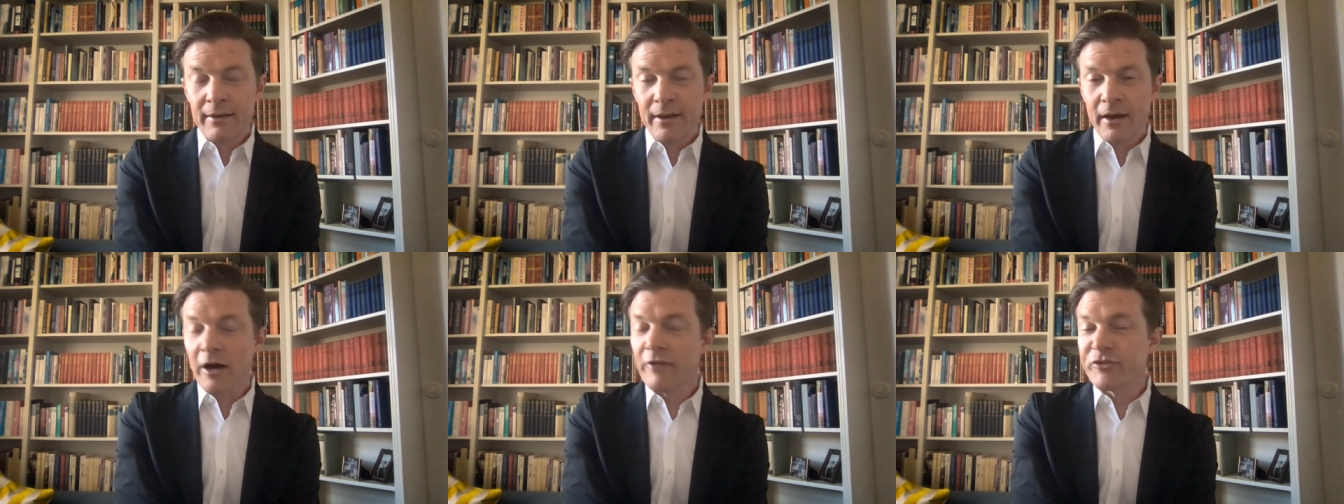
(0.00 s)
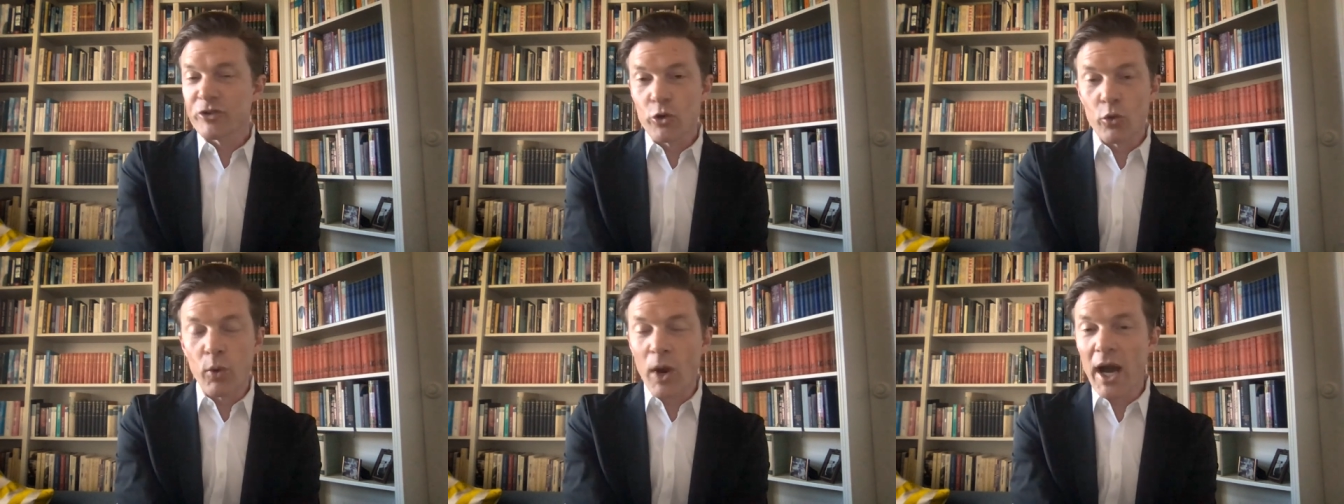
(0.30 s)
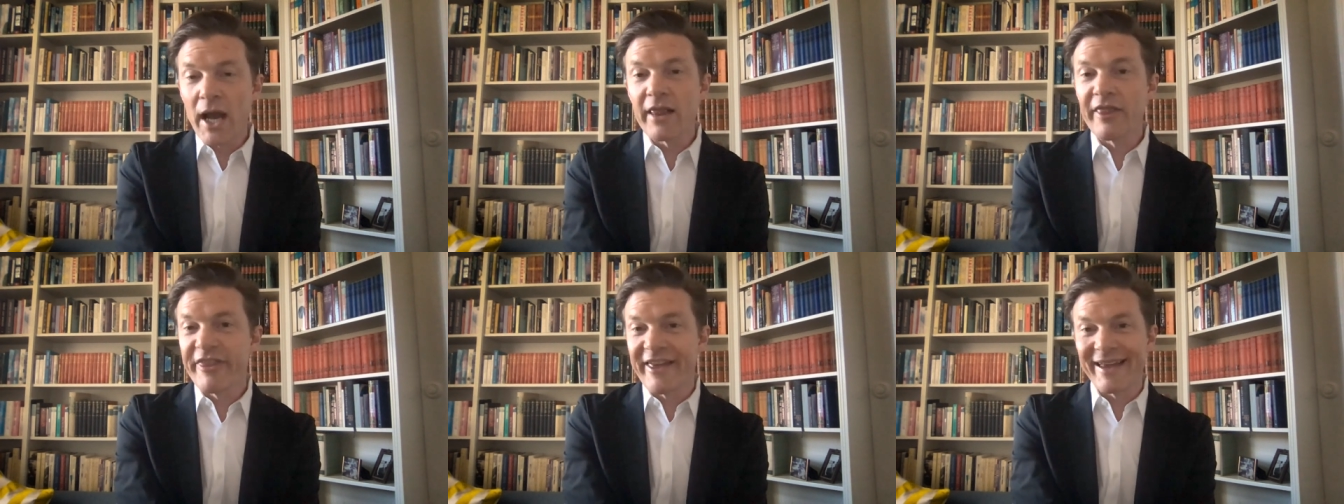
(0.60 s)
after a
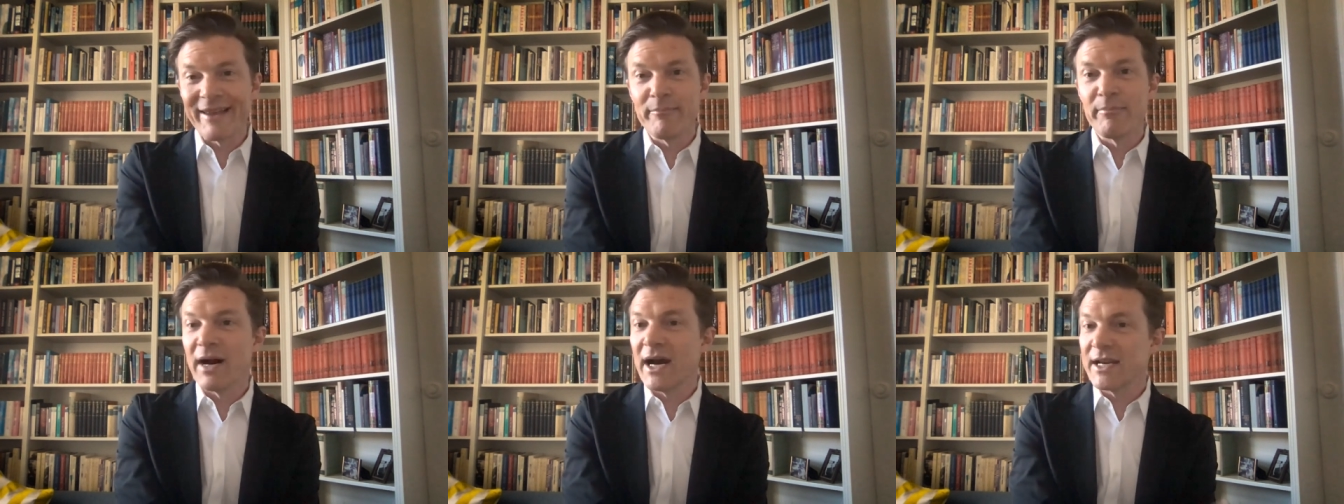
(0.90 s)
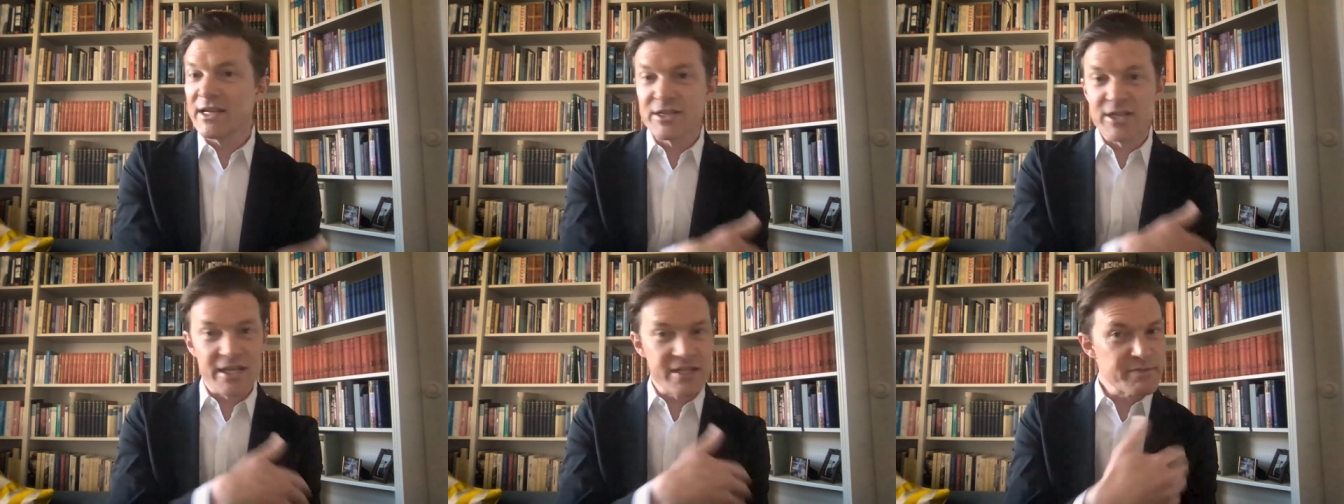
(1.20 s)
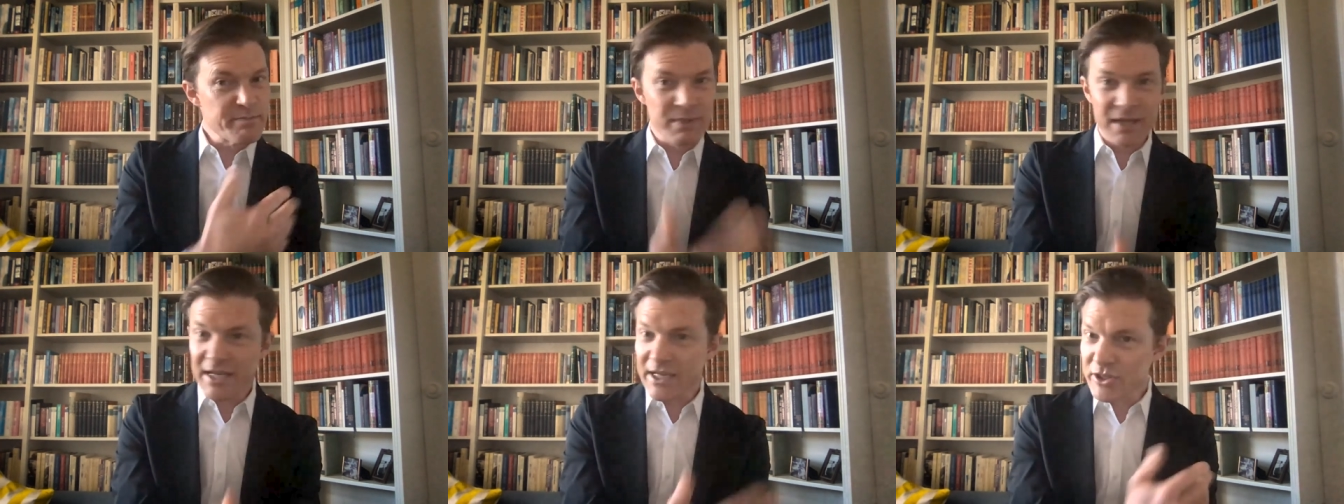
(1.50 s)
while they might
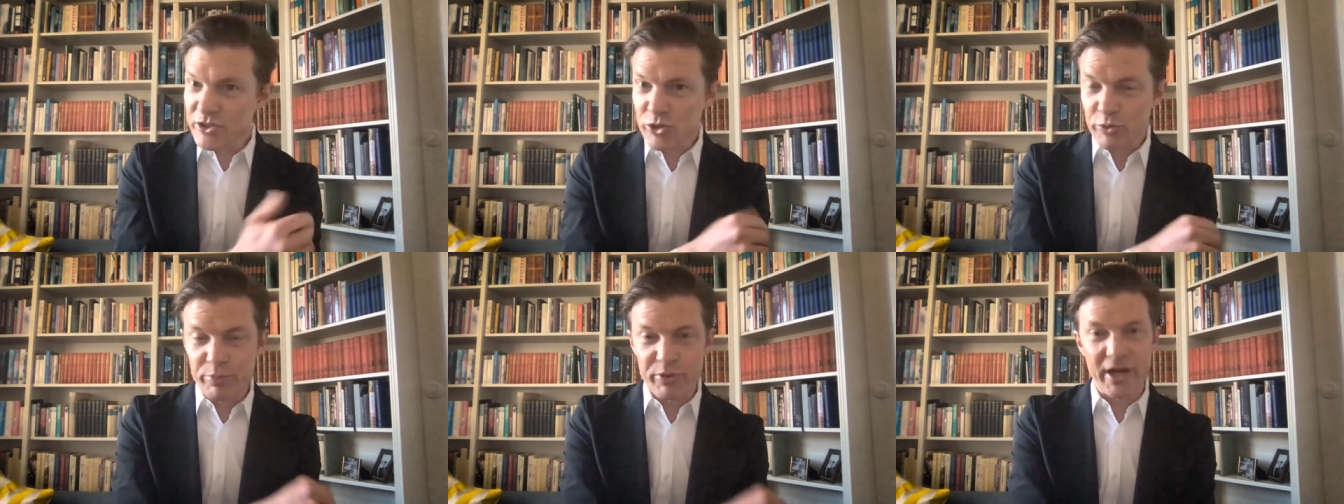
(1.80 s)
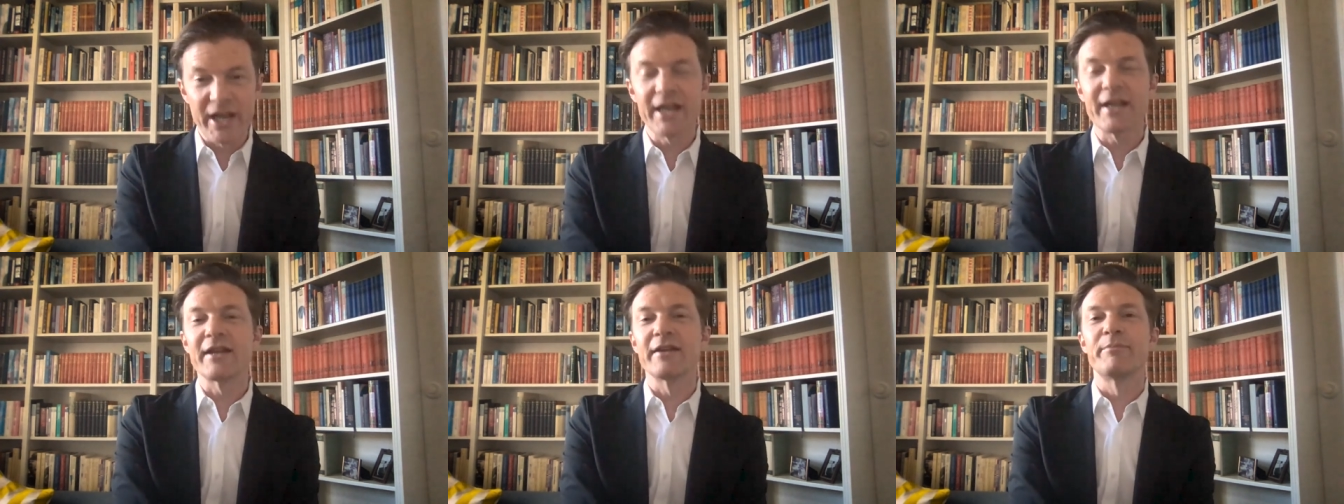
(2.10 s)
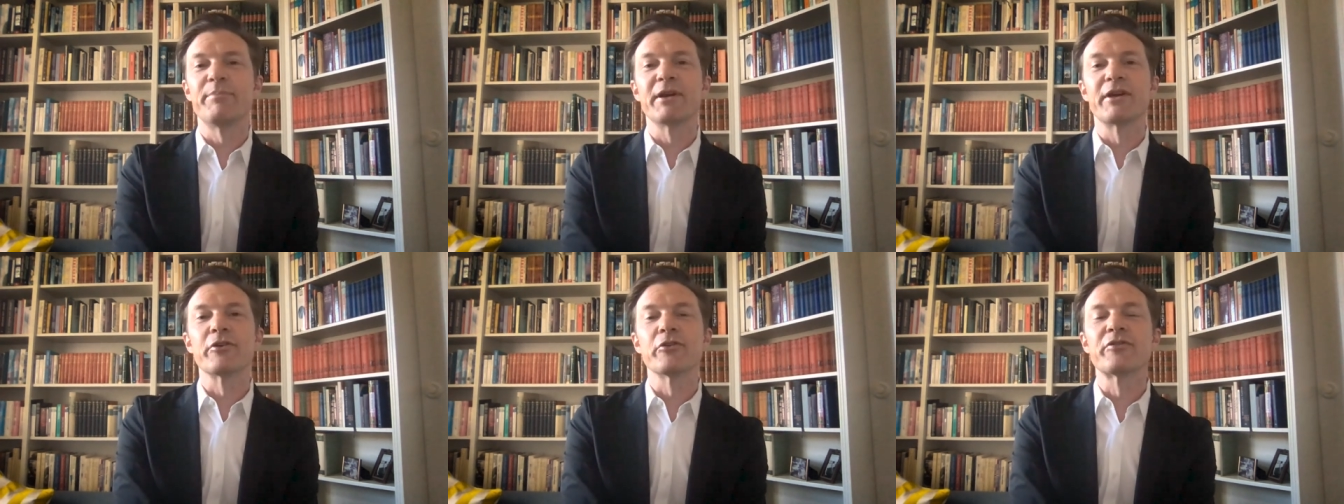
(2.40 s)
just begin to break
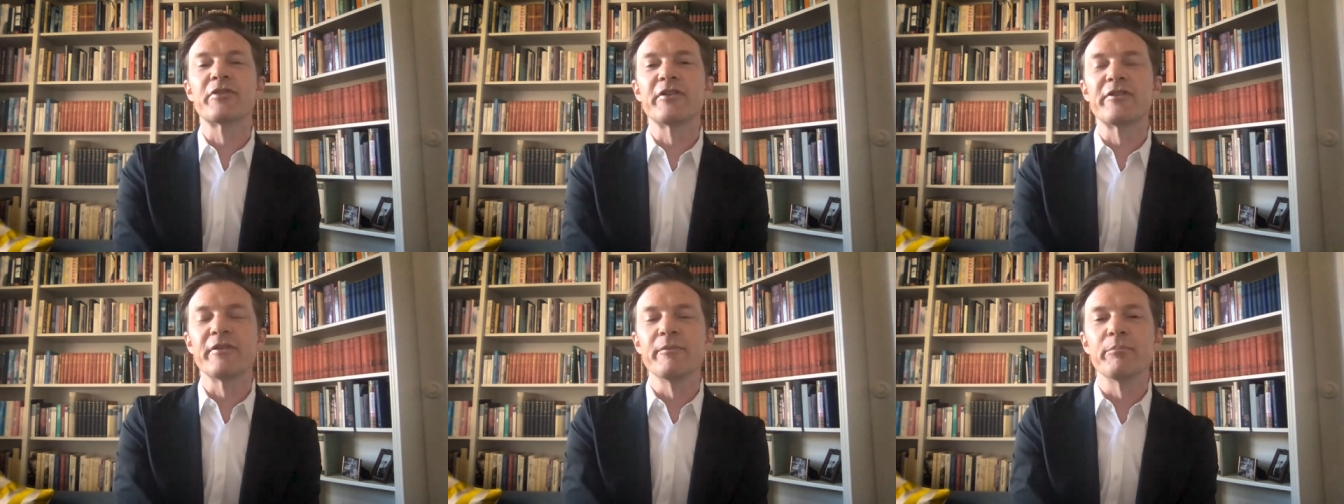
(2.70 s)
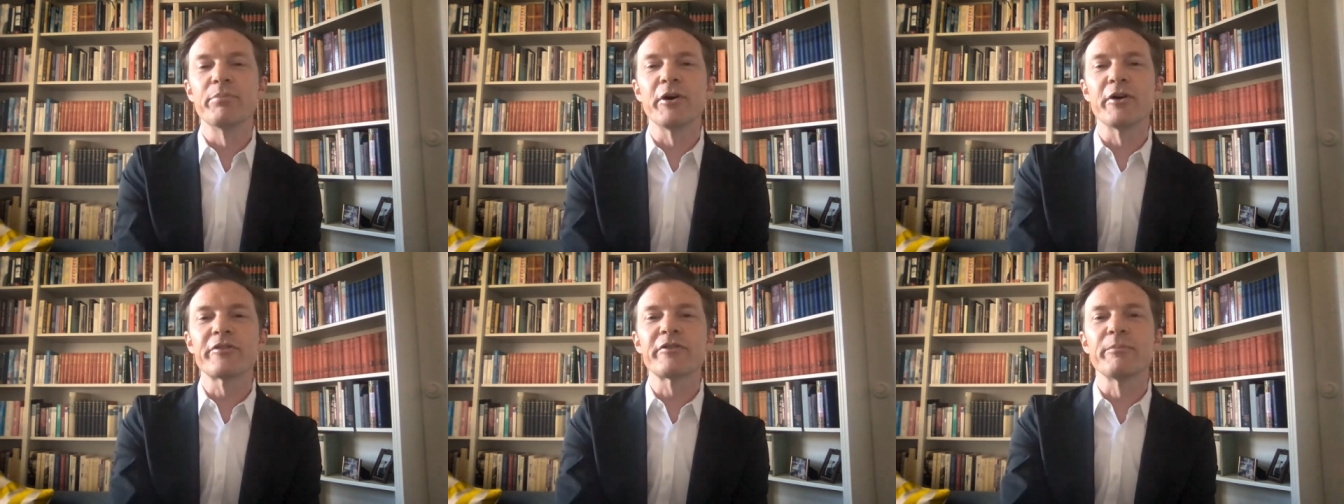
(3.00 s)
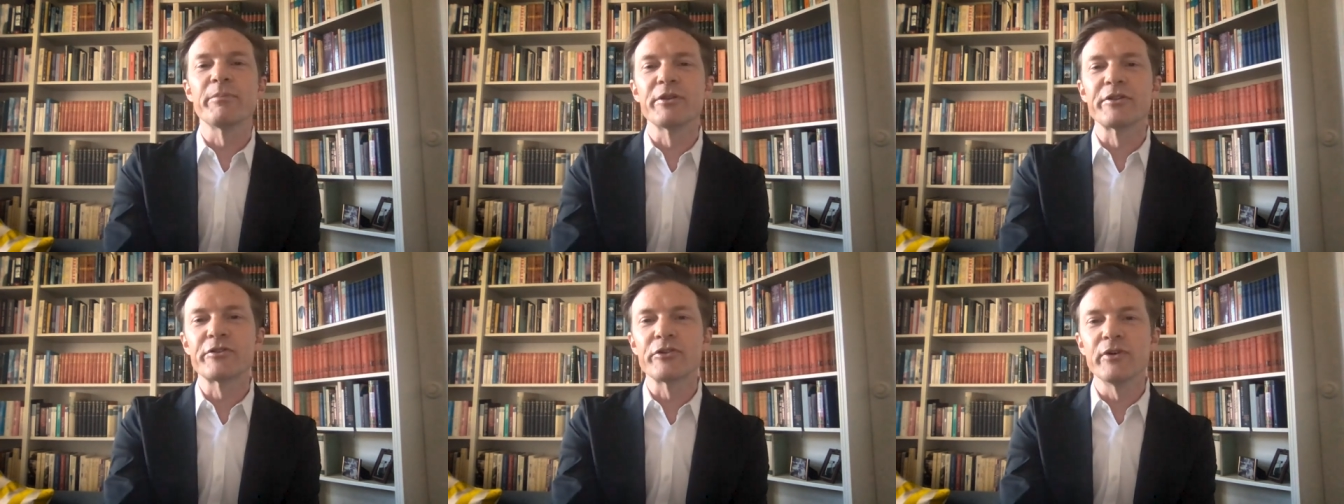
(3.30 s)
it because it's
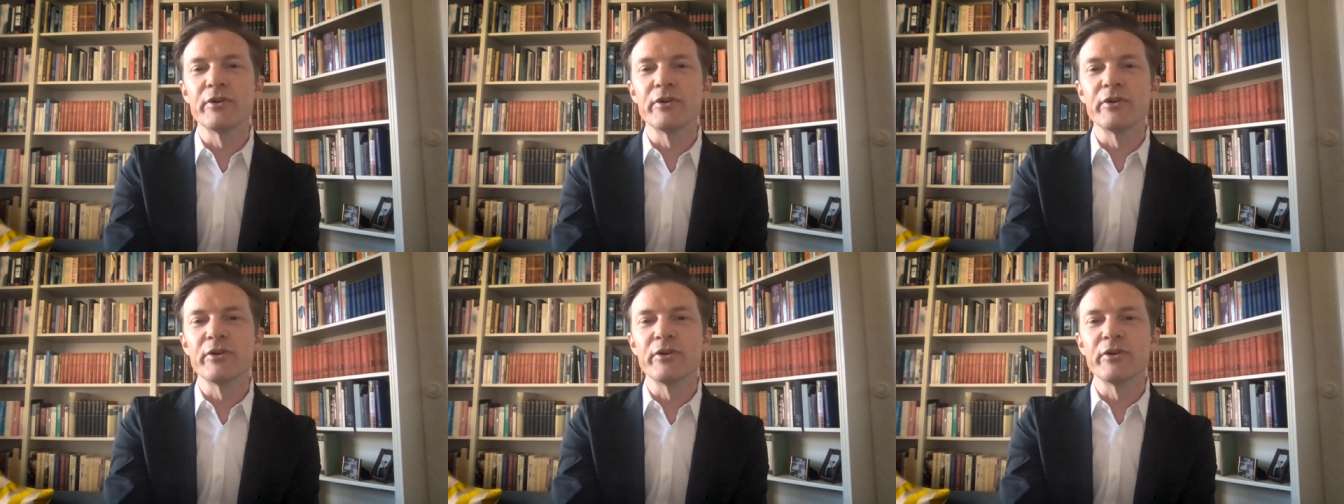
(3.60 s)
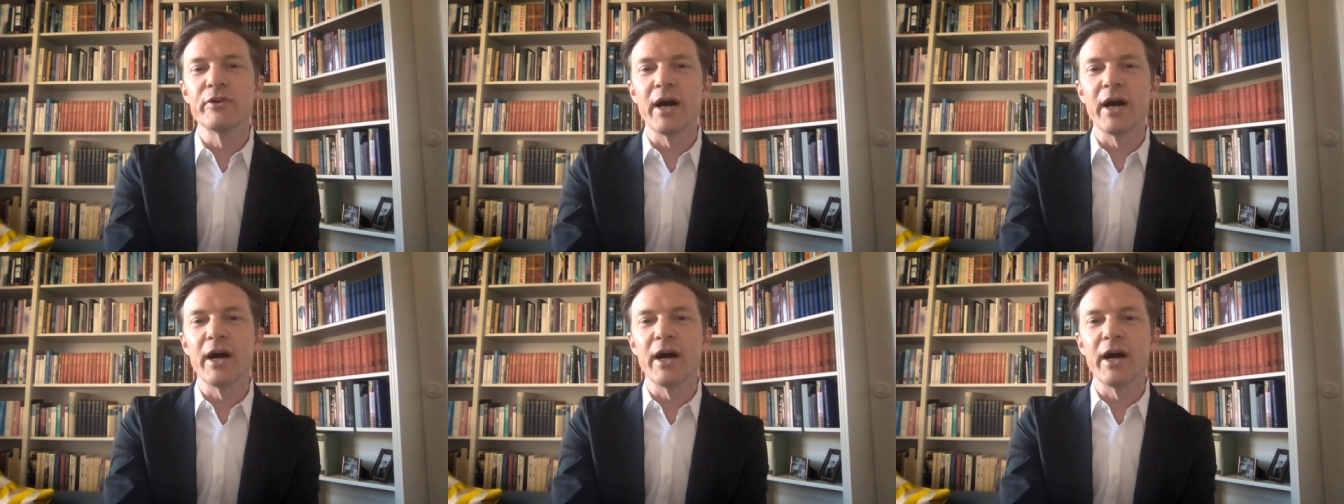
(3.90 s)
impossible to